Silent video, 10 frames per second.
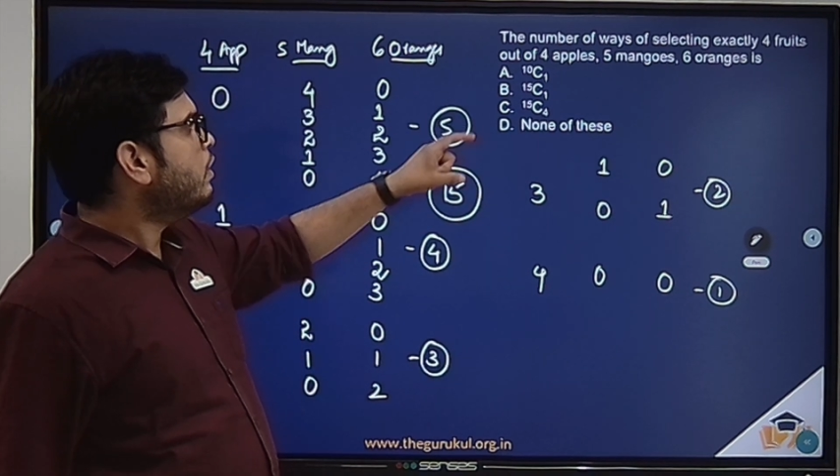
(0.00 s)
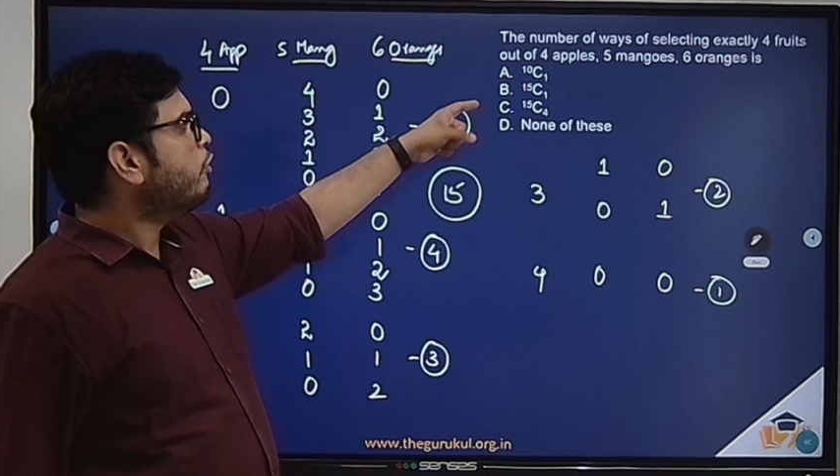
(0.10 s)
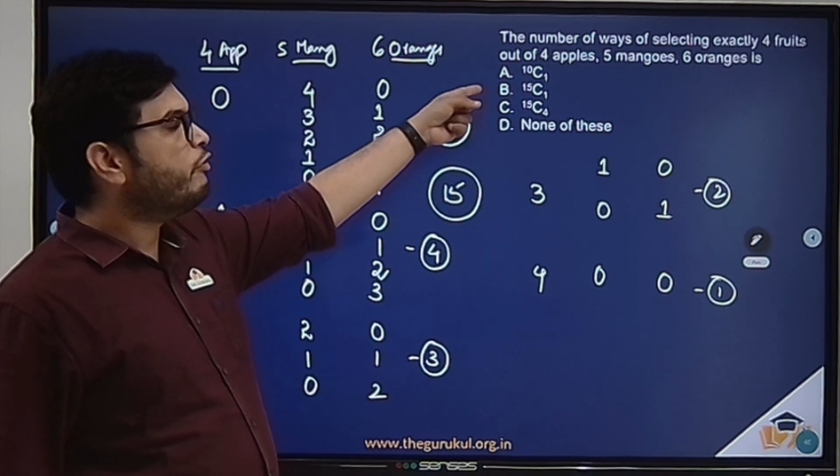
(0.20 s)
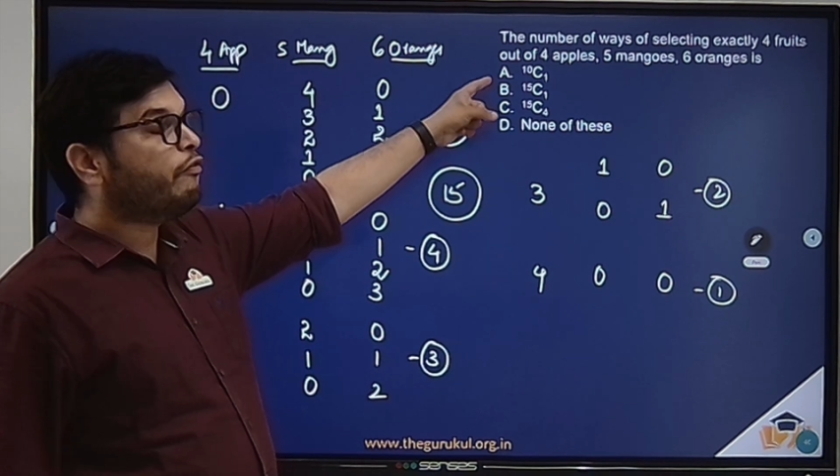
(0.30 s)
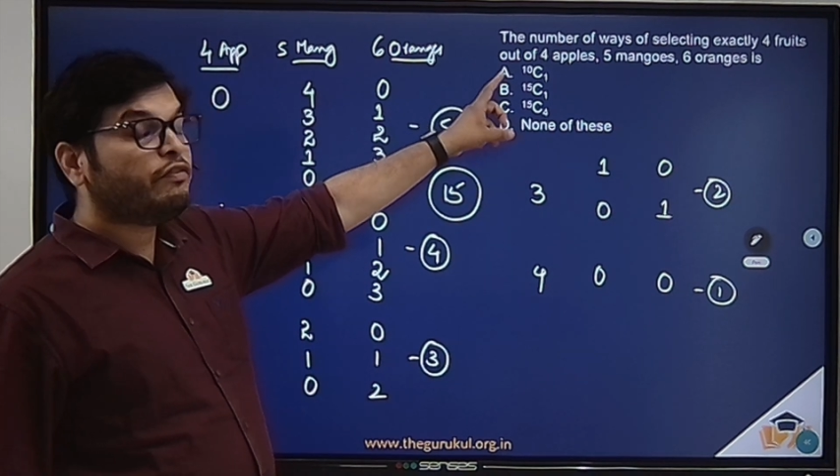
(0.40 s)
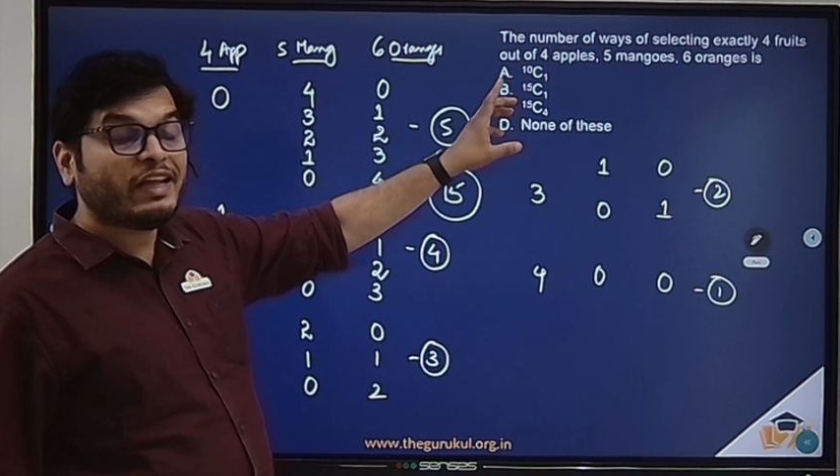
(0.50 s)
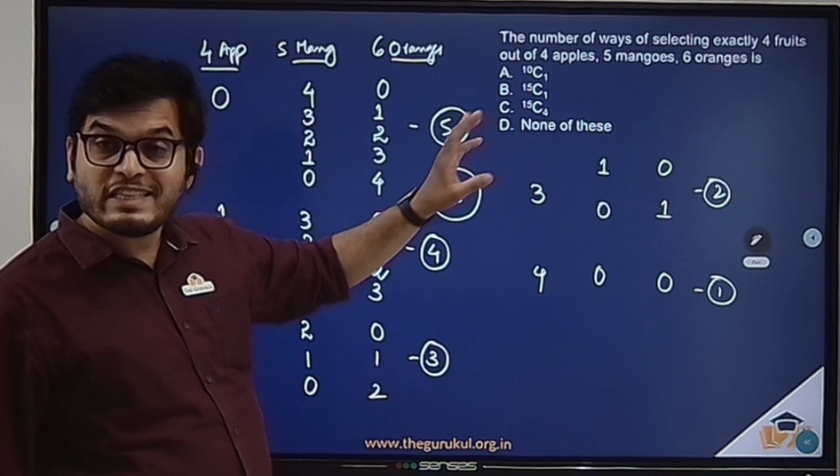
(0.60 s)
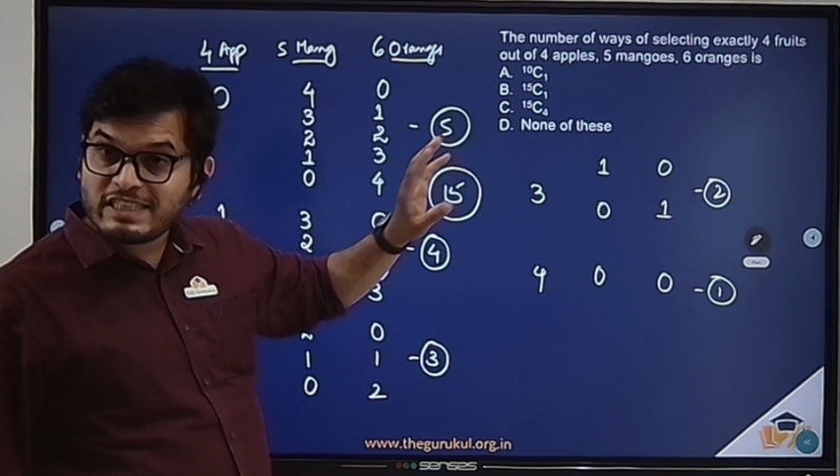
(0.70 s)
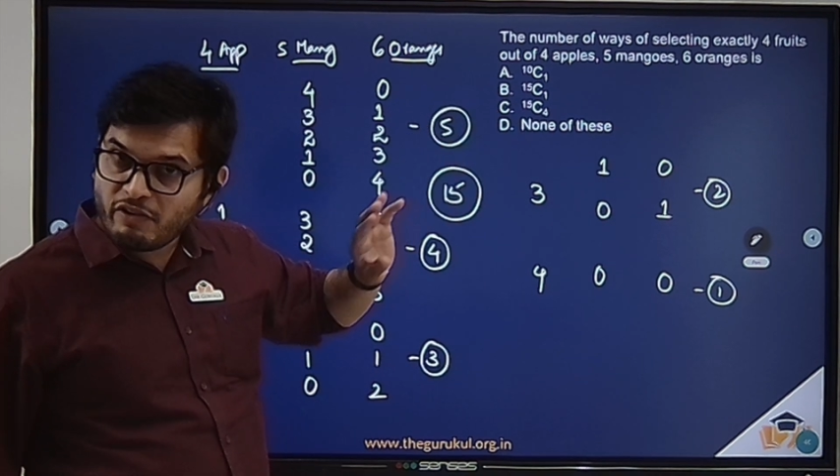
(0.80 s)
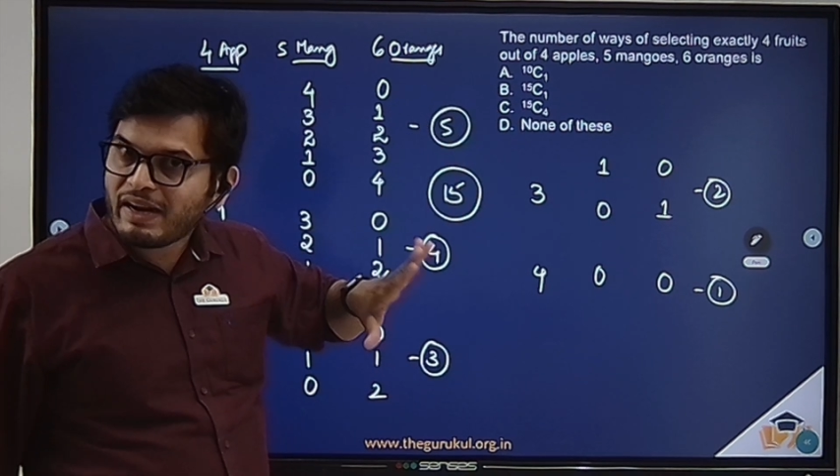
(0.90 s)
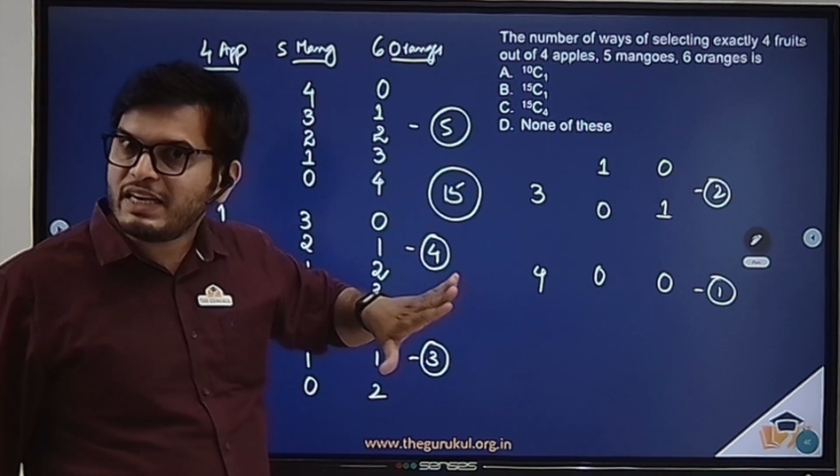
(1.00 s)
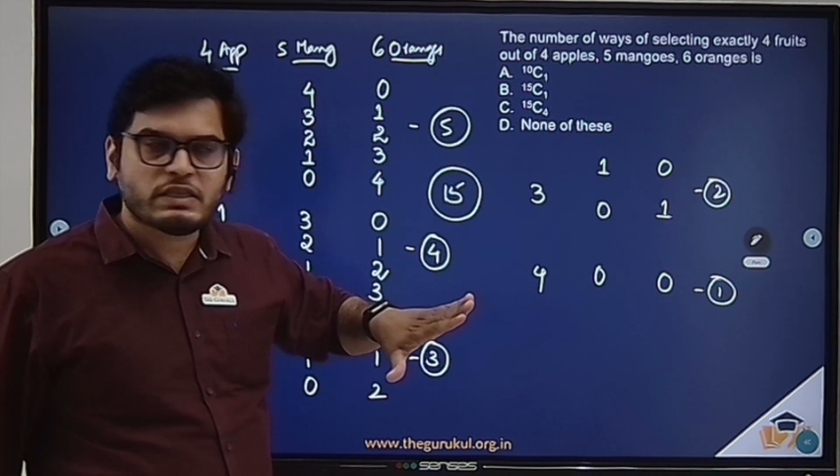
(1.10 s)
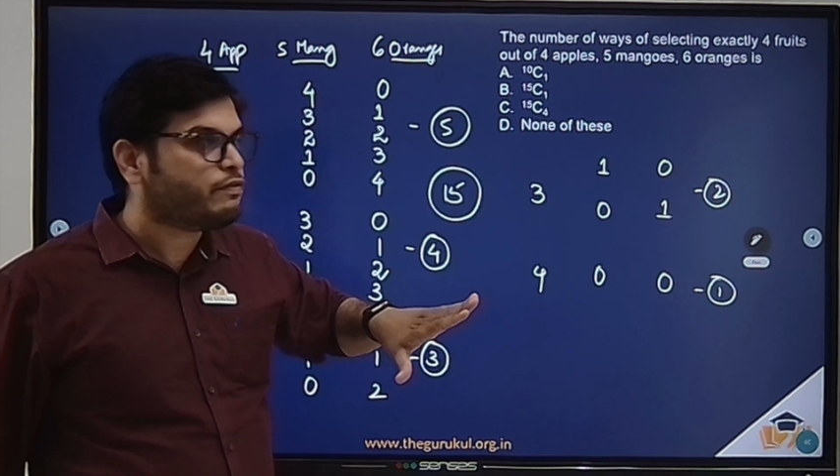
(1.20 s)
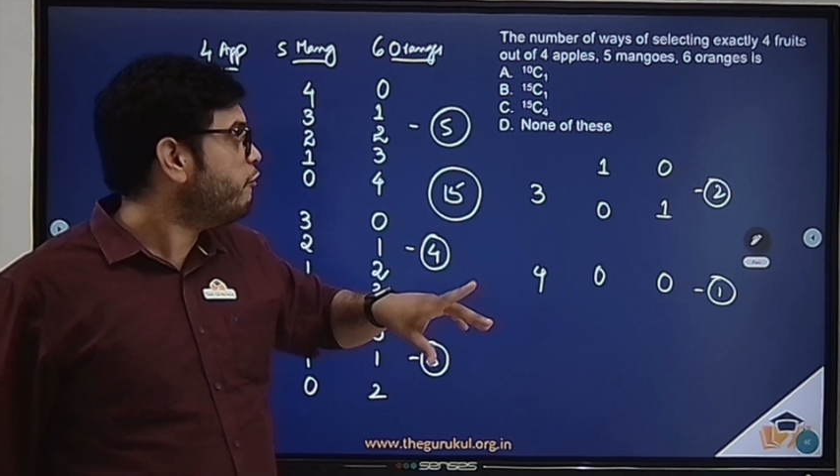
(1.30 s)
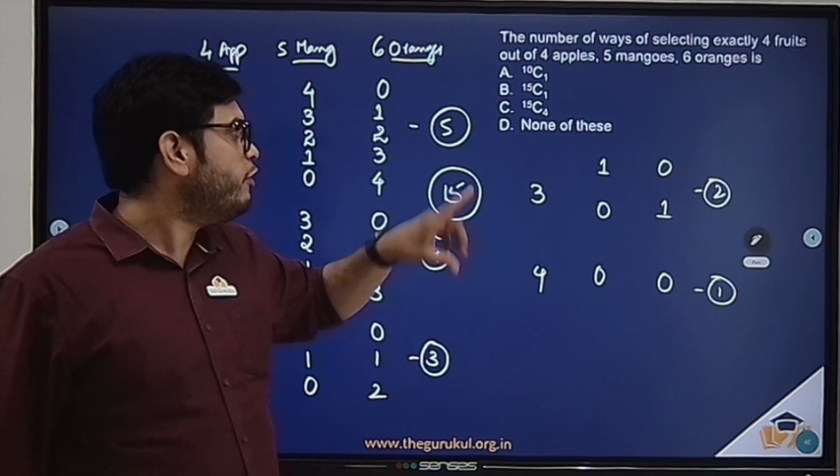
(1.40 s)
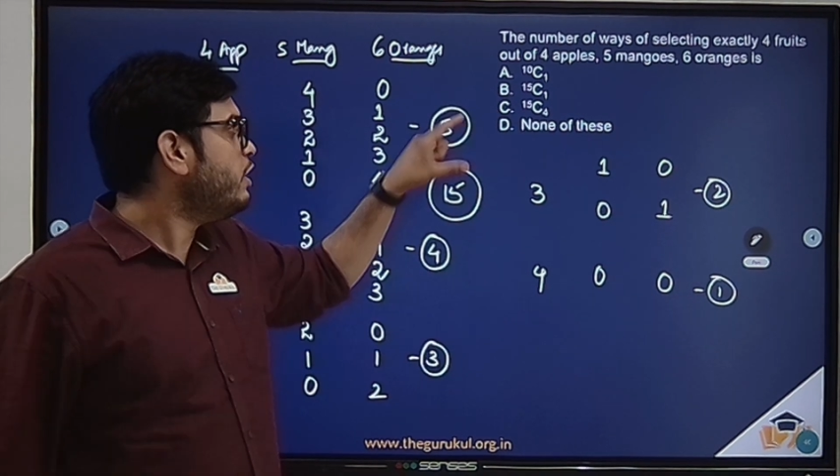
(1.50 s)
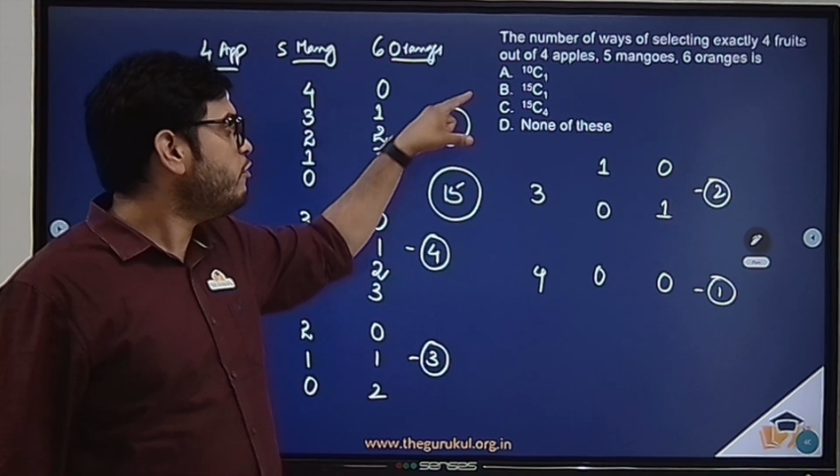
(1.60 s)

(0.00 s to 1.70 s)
15C1 is 15.